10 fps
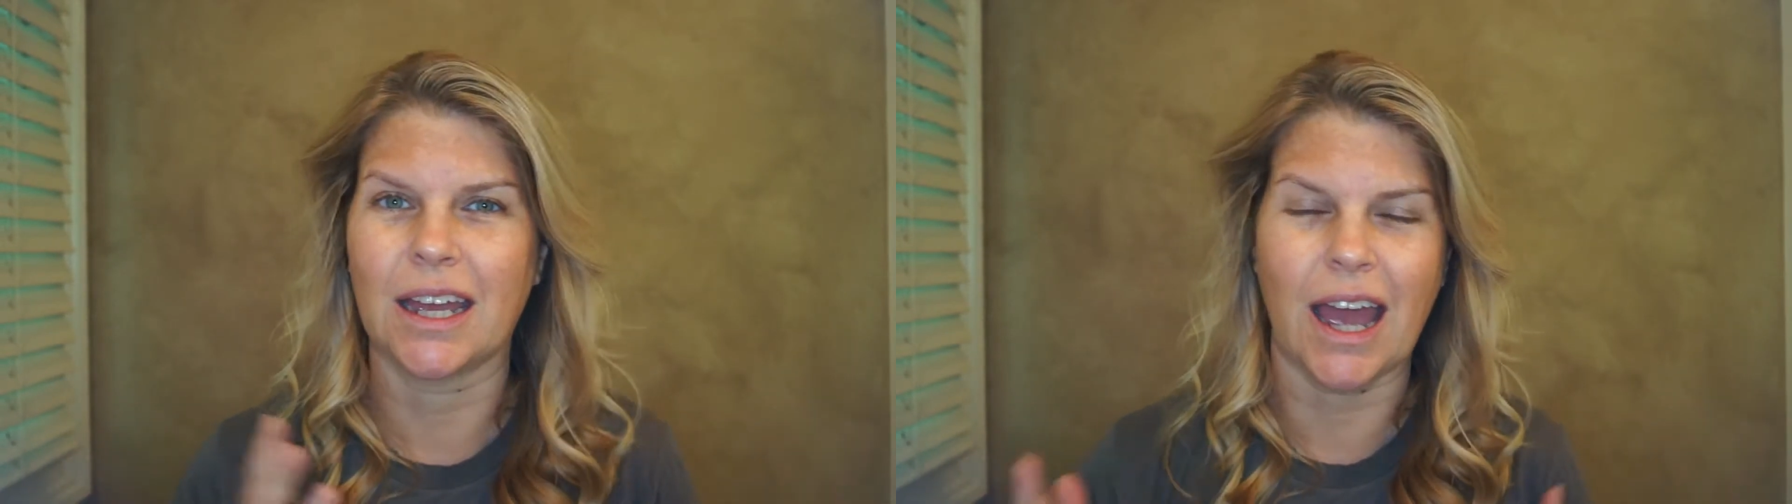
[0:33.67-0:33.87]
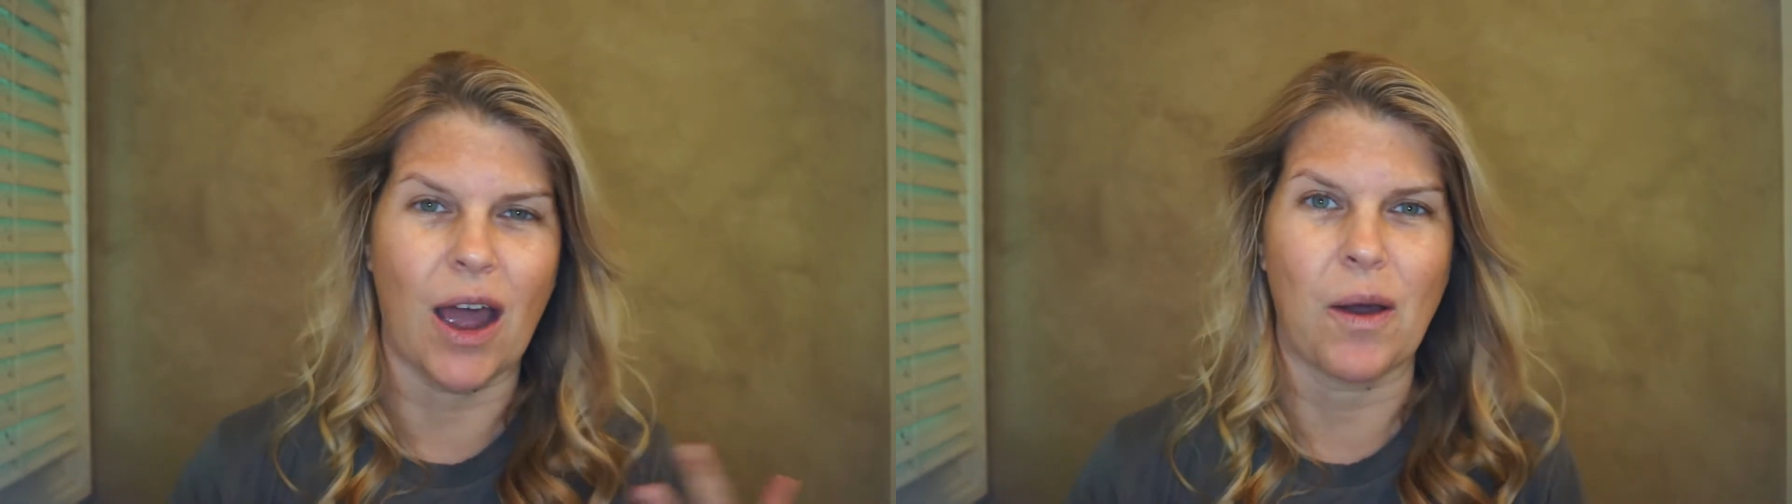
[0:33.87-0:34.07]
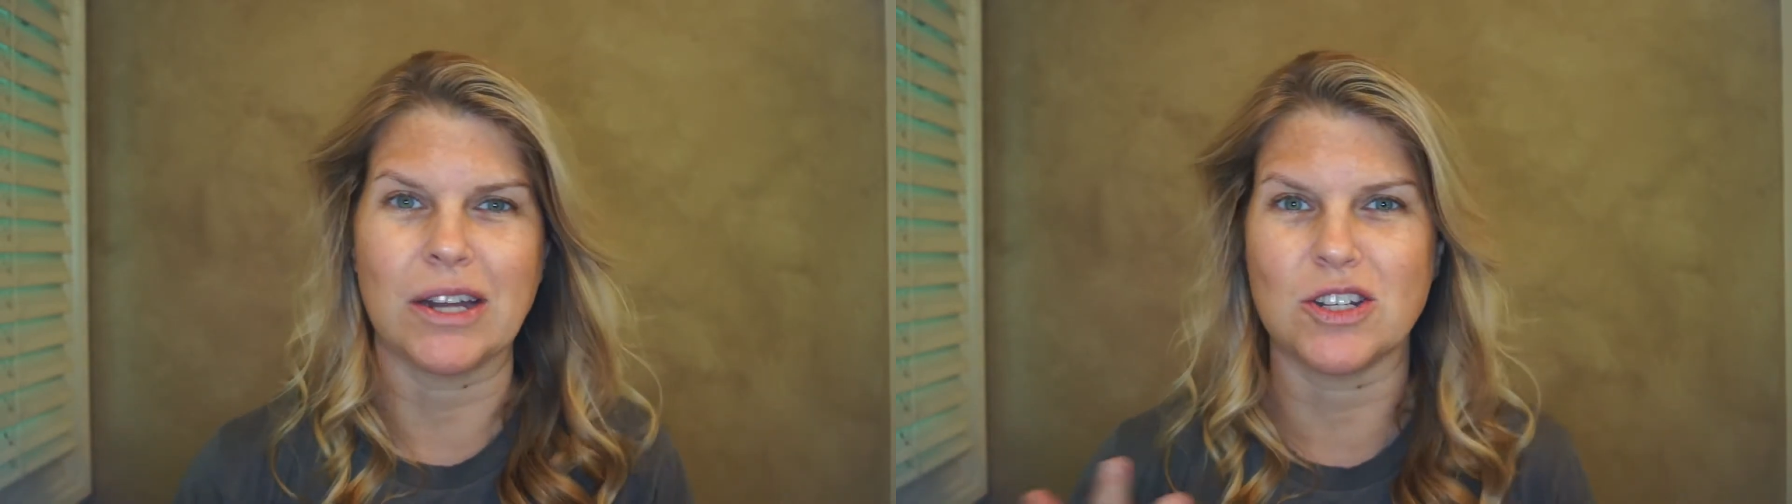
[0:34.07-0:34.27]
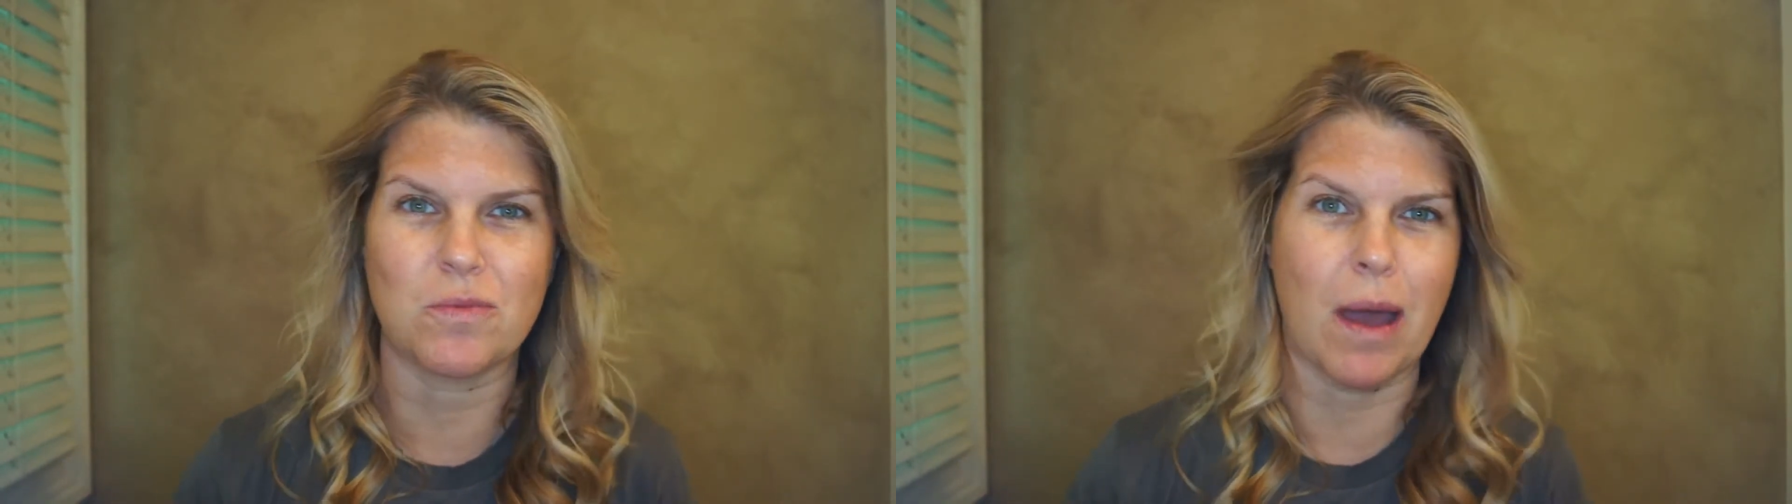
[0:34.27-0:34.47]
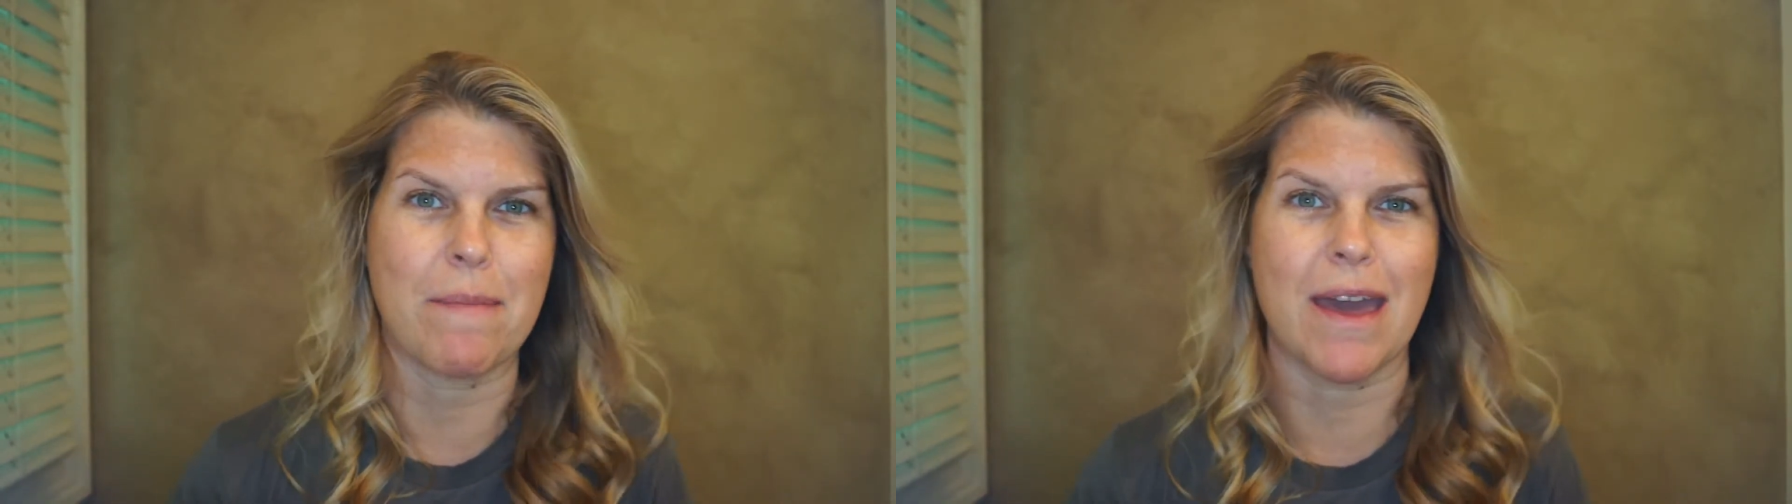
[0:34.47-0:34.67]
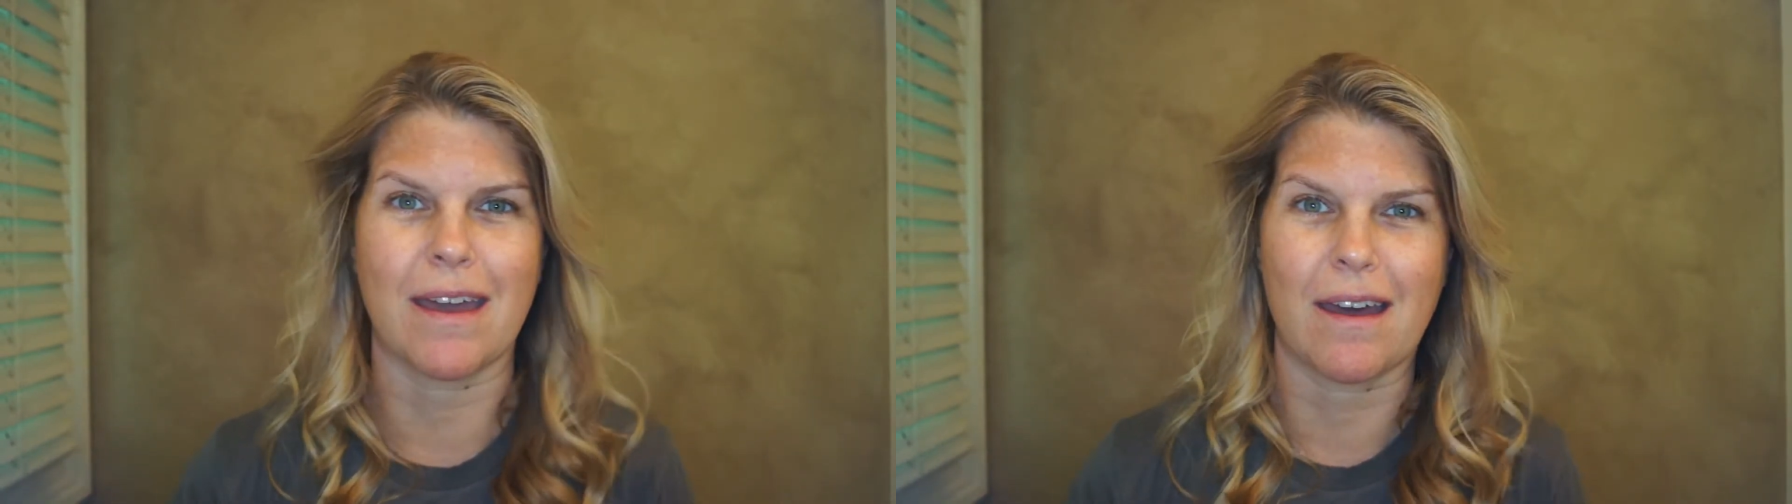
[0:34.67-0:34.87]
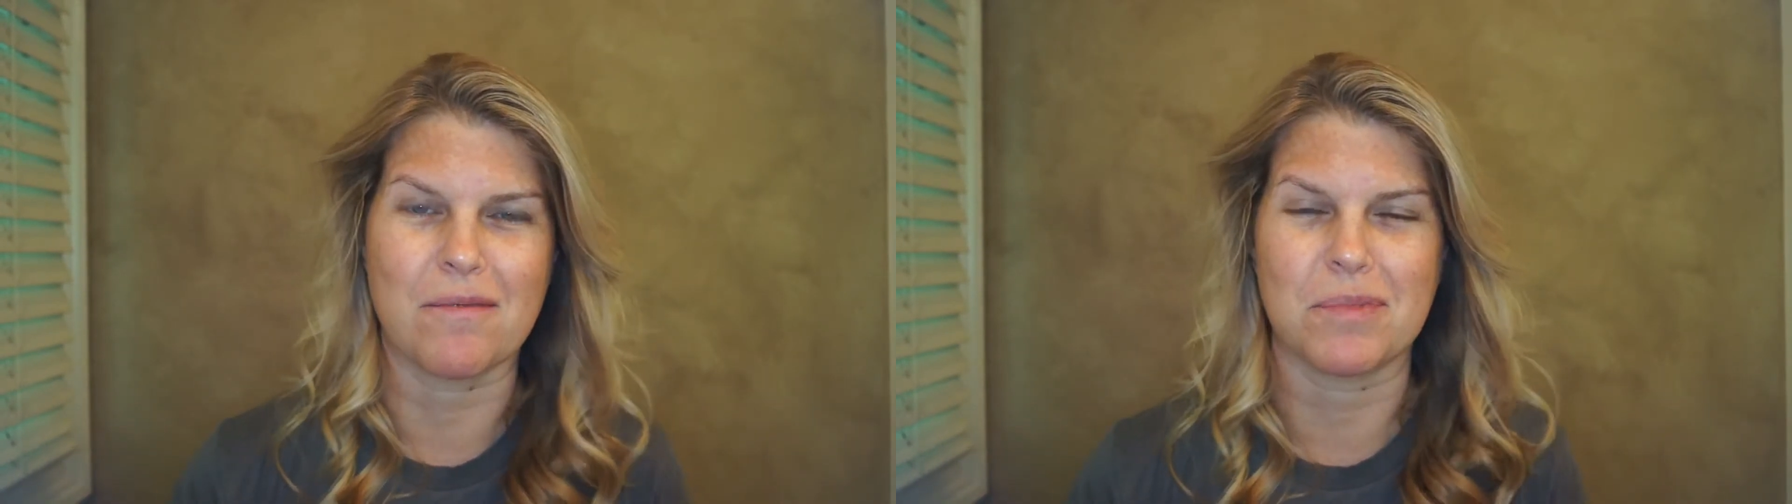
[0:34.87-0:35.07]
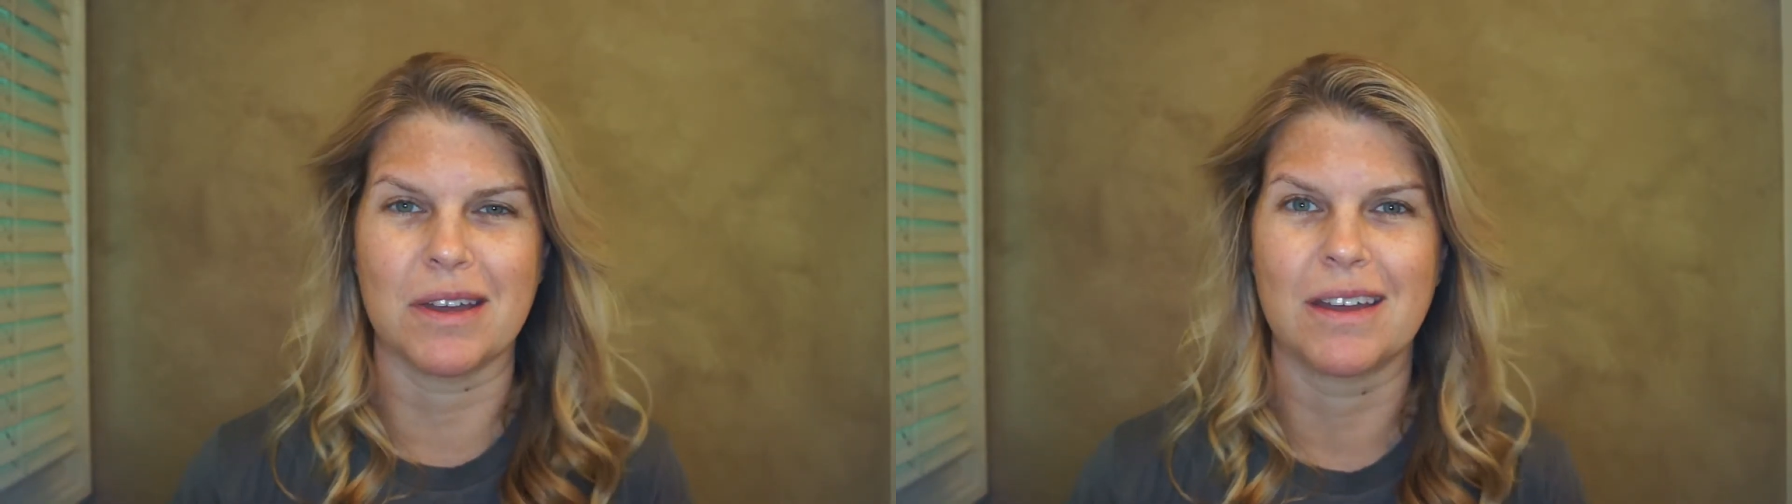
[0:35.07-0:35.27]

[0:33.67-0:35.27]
how I do my makeup